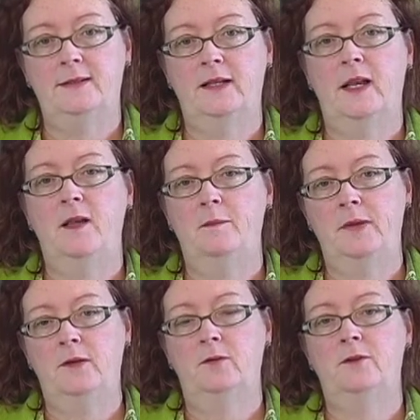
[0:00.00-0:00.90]
that'll help
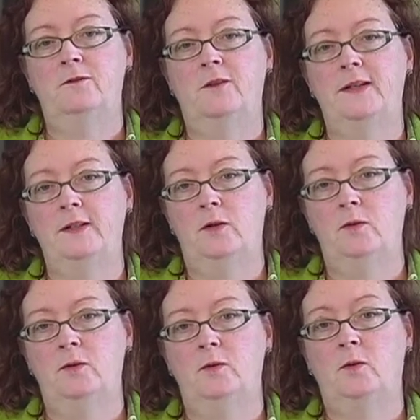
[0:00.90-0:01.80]
you to find
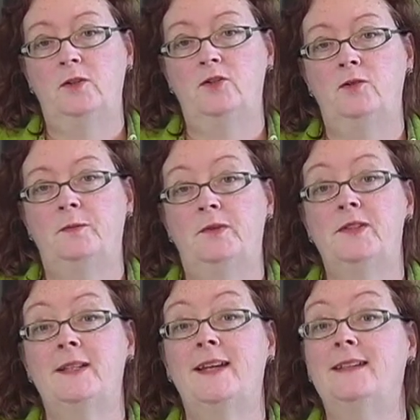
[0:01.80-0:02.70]
out what your
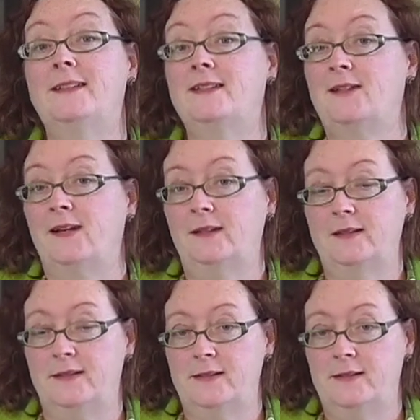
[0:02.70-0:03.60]
personality style
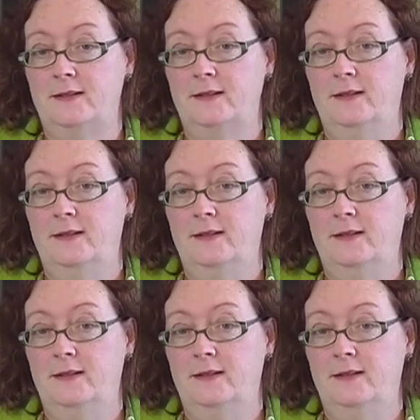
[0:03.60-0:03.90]
is.